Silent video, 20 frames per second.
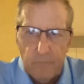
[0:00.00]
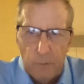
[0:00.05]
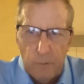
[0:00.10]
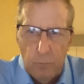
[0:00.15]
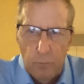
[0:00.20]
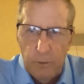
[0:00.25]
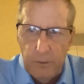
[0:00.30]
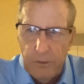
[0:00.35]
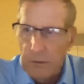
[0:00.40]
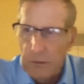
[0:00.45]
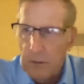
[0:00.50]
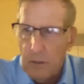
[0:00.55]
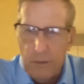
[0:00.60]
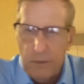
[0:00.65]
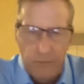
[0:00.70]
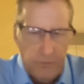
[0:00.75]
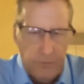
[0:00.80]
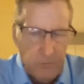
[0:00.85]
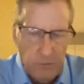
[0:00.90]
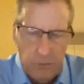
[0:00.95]
which are
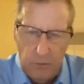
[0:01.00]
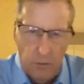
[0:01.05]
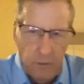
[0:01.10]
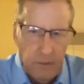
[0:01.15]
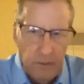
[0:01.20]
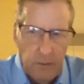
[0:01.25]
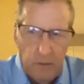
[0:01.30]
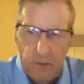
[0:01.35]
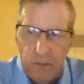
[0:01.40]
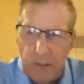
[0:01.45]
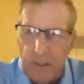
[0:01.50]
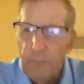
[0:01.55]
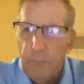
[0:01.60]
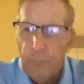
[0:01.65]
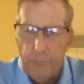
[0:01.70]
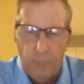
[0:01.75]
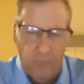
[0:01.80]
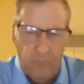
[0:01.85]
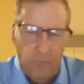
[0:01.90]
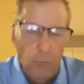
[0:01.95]
certainly the
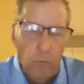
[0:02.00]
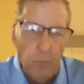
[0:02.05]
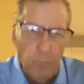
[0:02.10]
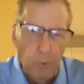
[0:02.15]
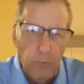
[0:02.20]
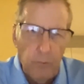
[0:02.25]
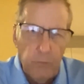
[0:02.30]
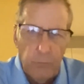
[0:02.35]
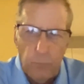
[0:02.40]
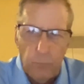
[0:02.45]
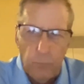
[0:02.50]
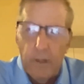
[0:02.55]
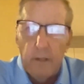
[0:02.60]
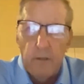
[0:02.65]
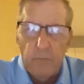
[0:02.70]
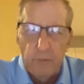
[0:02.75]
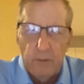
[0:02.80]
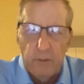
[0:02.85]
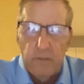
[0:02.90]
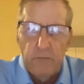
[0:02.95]
foremost way
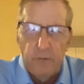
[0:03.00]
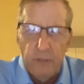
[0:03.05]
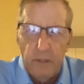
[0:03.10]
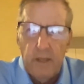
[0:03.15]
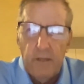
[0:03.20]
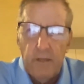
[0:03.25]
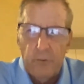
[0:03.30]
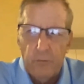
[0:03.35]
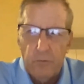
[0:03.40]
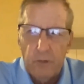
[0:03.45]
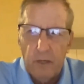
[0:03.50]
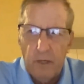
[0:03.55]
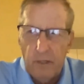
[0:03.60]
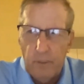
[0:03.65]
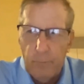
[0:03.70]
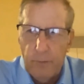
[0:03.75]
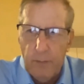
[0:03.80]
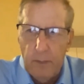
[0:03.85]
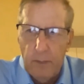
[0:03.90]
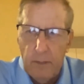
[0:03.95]
of alleviating
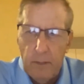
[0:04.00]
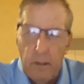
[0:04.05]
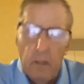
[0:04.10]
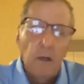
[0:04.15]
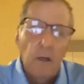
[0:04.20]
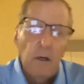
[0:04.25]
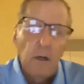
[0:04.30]
chronic pain.